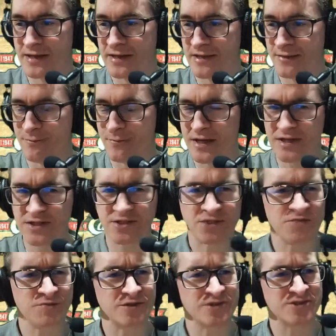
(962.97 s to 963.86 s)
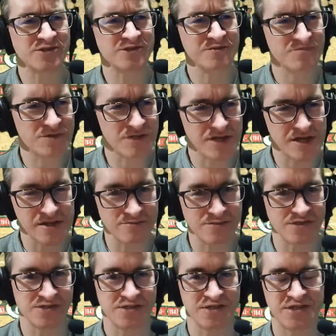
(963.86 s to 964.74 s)
in the majors, which
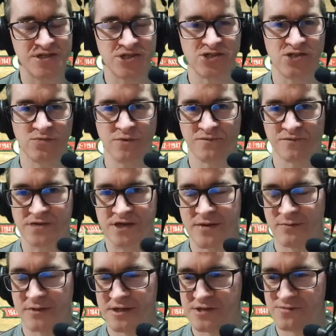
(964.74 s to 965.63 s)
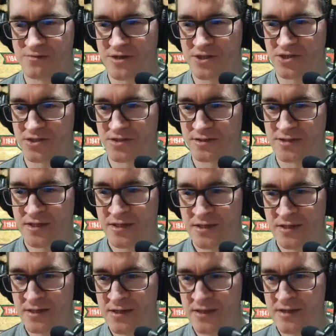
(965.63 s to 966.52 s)
sometimes is an issue with Japanese pitchers.
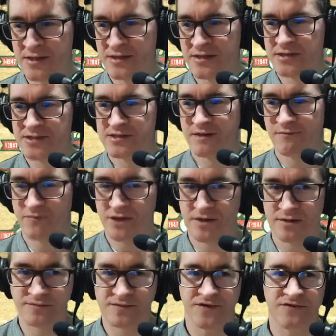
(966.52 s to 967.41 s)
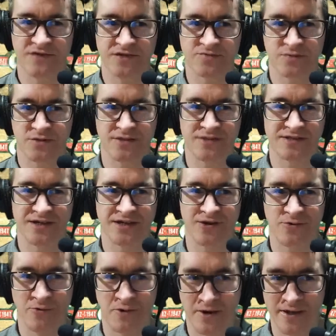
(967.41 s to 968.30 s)
Sometimes the fastball
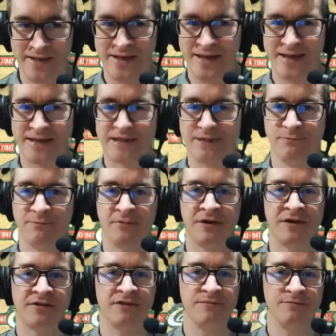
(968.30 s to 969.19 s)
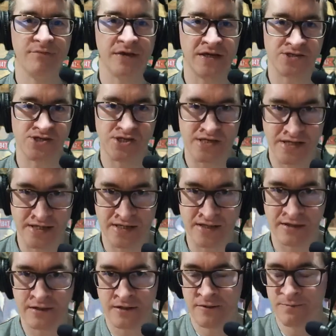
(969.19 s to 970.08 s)
isn't quite there compared to major
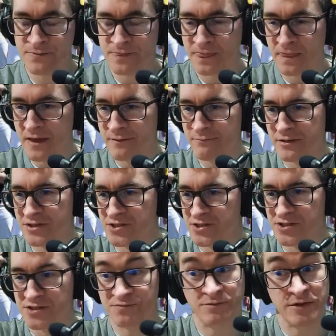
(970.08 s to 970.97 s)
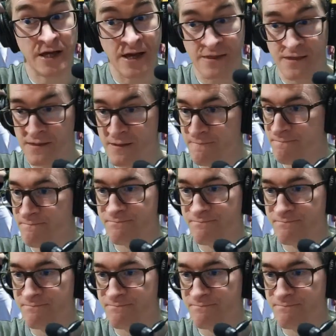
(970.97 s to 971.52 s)
league pitchers, but